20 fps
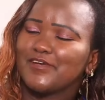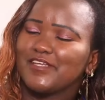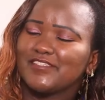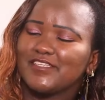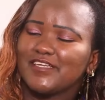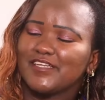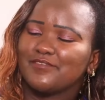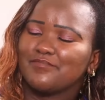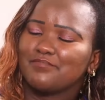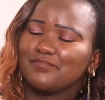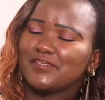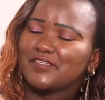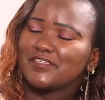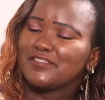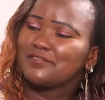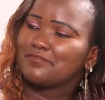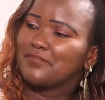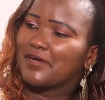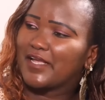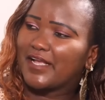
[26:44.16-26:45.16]
went and
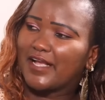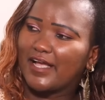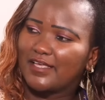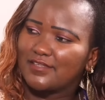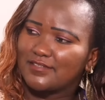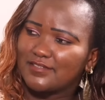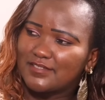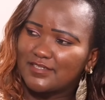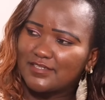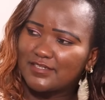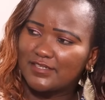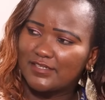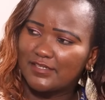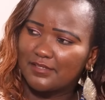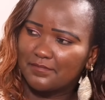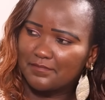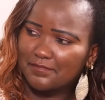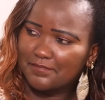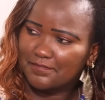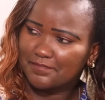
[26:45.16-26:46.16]
picked my cousin.
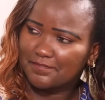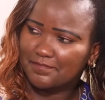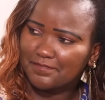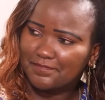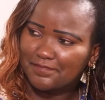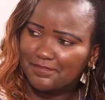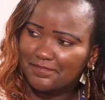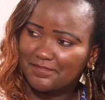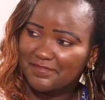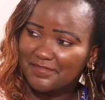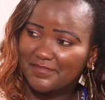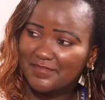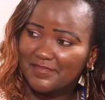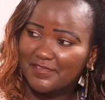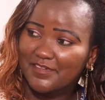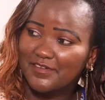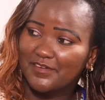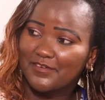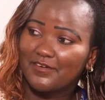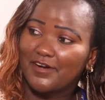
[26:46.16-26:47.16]

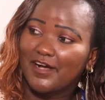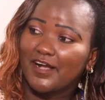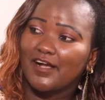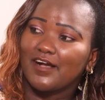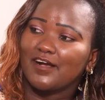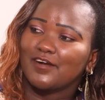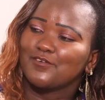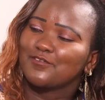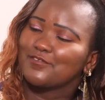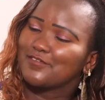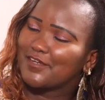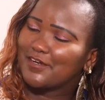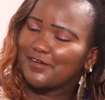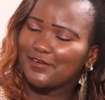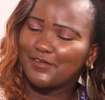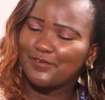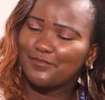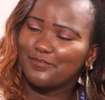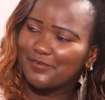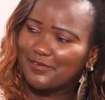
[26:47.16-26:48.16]
Wakakura
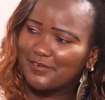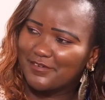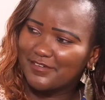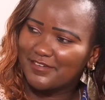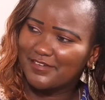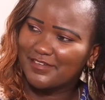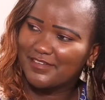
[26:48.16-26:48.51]
wimbo.